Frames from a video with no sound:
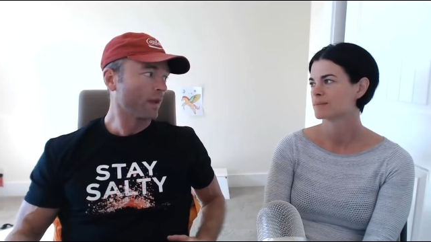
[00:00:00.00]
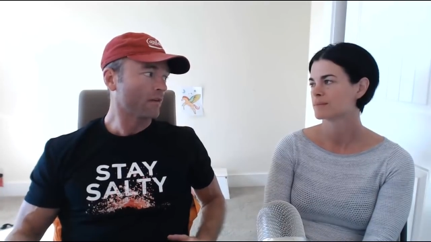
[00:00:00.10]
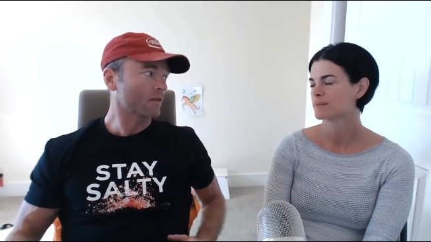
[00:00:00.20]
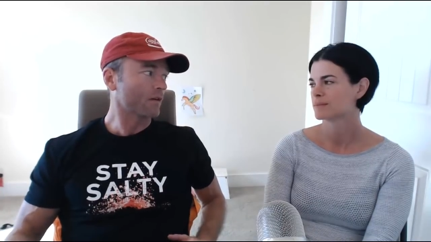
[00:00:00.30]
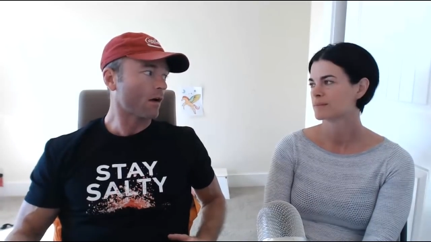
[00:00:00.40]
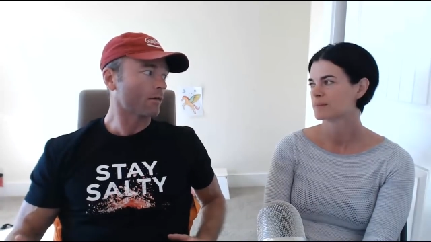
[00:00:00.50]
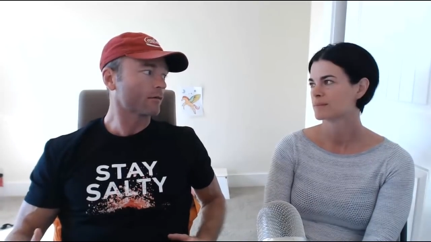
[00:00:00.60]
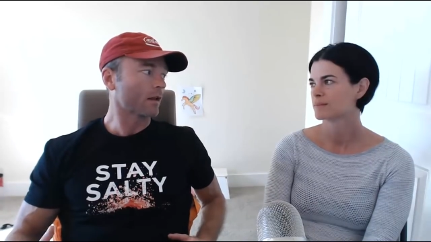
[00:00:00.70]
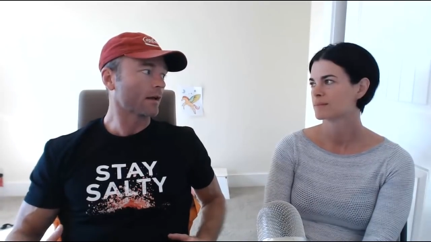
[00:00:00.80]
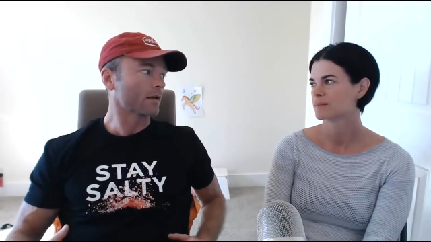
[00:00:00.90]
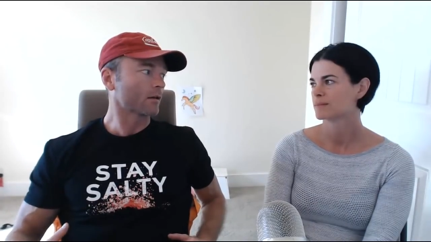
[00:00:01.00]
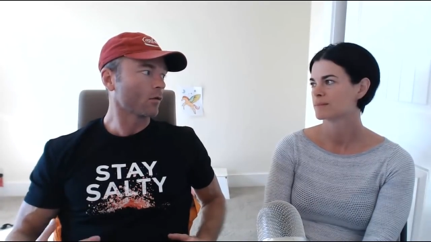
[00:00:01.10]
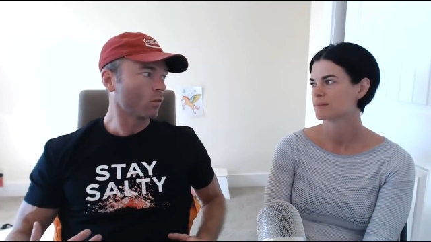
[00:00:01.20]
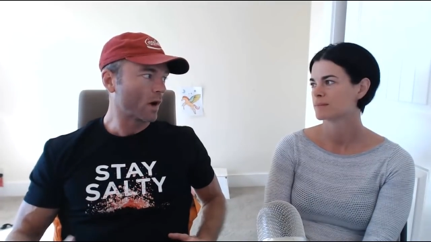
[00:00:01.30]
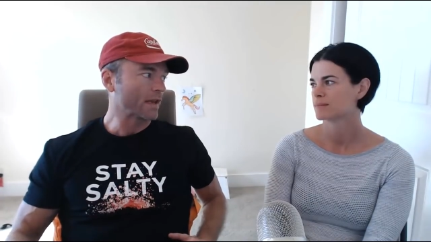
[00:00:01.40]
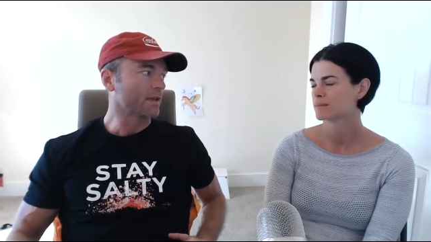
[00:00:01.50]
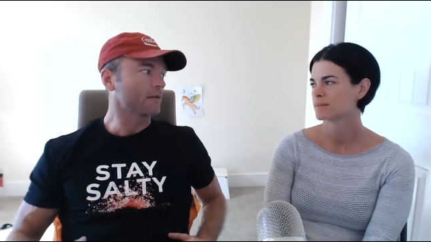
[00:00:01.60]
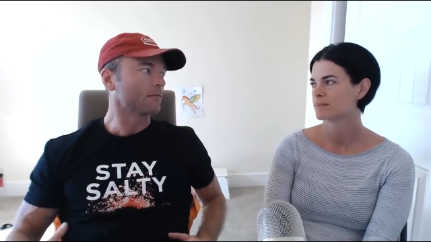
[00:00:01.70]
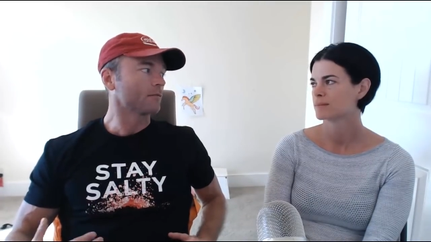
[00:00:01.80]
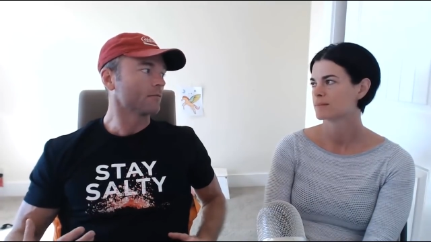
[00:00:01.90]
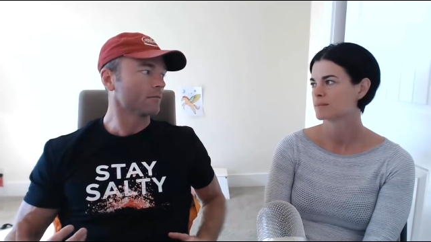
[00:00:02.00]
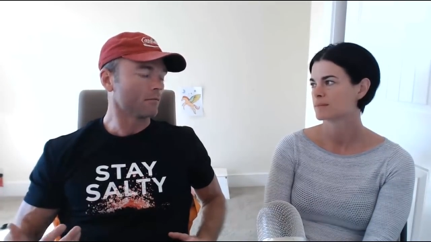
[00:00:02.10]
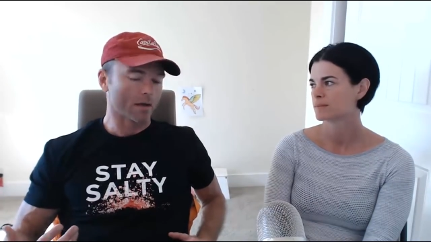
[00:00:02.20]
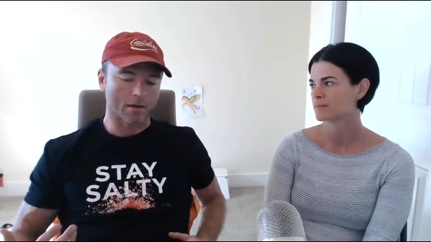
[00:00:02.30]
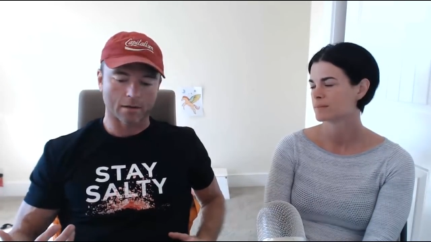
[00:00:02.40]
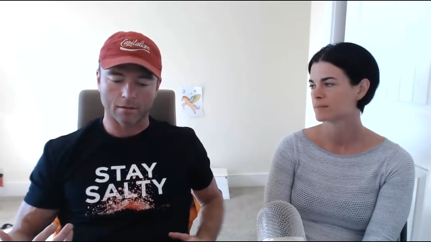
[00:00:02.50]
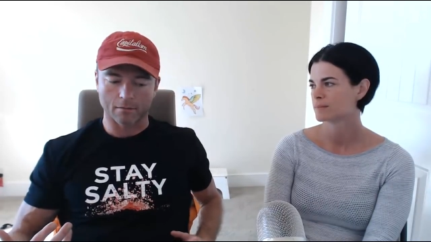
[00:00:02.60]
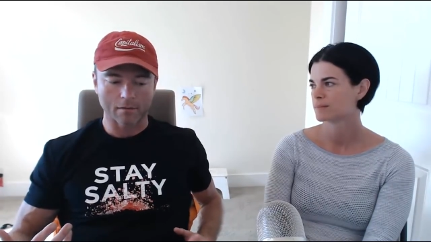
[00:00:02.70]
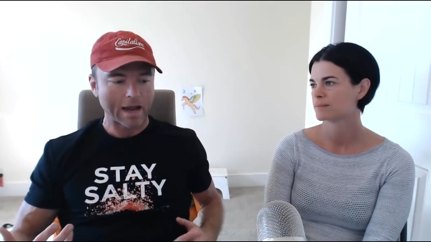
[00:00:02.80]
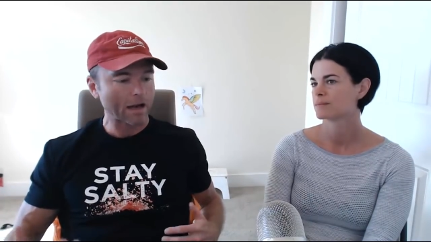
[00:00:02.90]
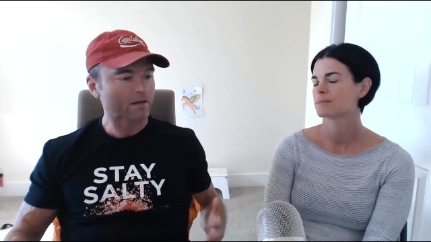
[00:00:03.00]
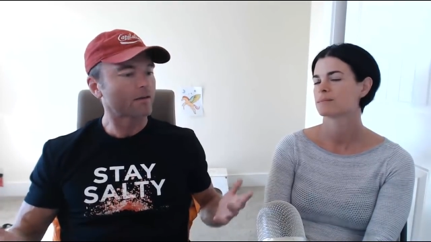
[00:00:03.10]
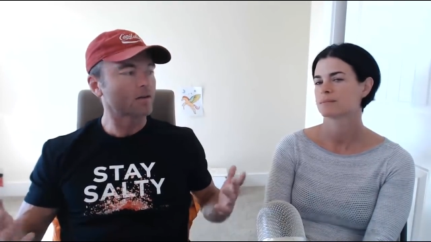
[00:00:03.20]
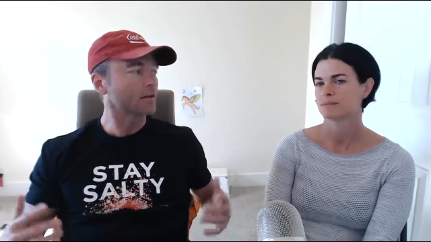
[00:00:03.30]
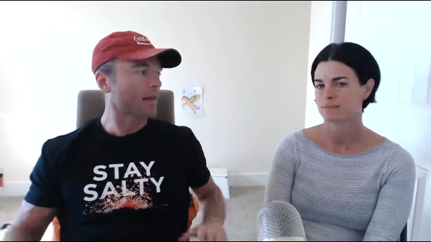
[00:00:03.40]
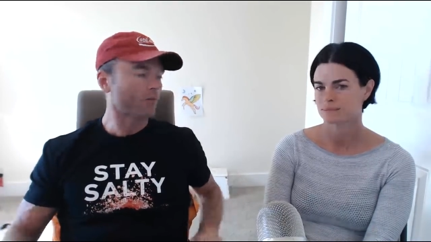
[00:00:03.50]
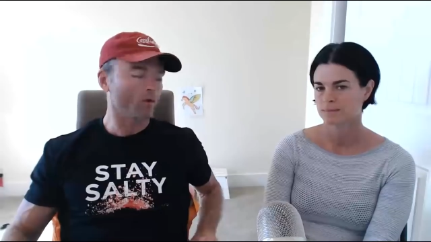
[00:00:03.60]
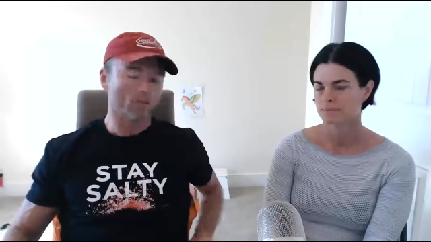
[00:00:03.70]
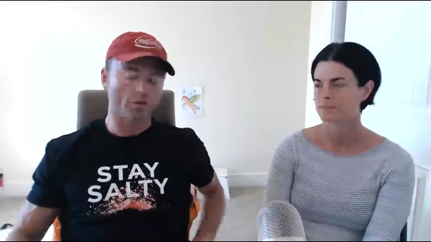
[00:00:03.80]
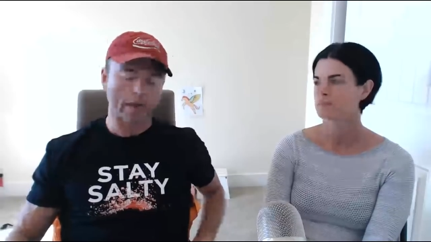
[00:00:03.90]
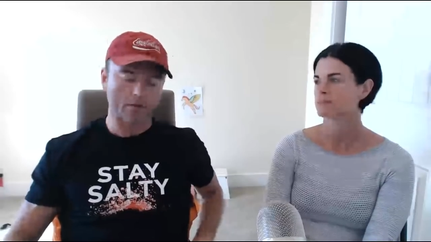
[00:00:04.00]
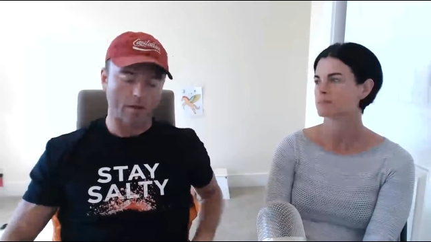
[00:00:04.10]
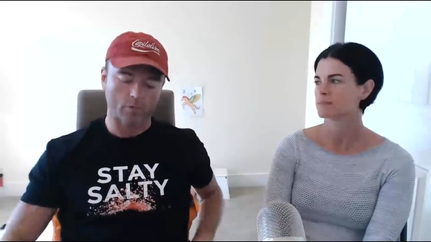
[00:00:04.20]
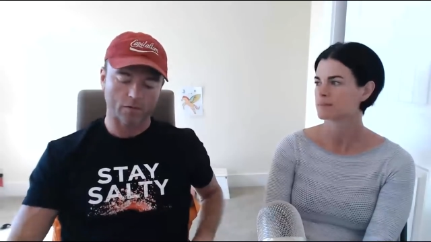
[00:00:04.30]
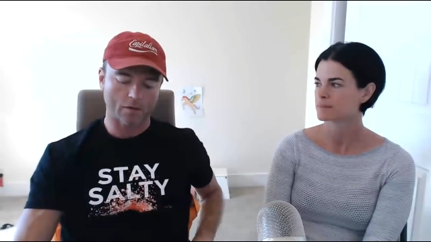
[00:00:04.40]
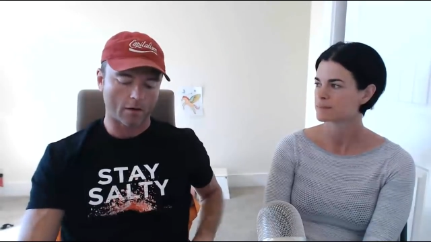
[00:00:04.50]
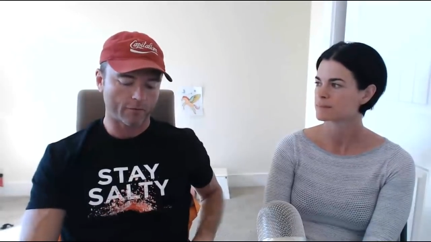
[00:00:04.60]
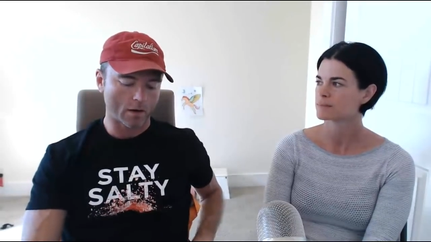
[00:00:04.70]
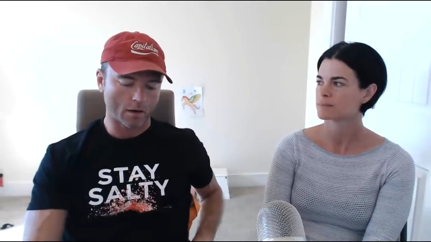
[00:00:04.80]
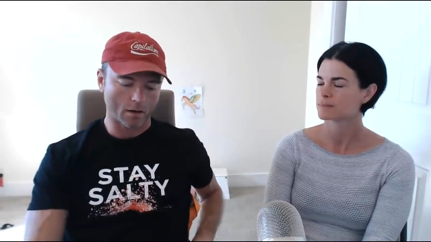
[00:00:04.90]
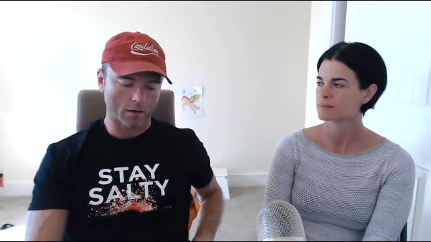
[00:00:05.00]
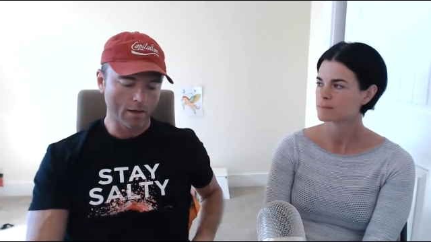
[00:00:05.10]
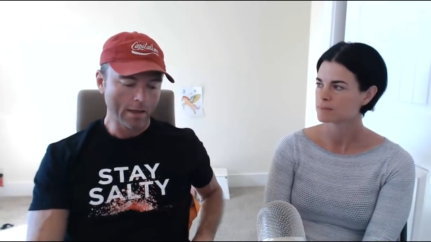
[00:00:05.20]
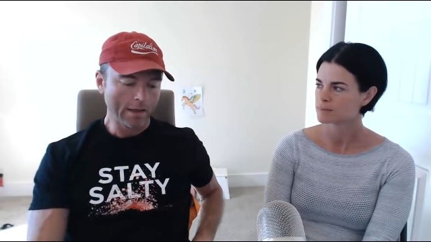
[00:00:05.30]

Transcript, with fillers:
Speaker 1: based off like weight and, and activity level and all that type of stuff. Uh,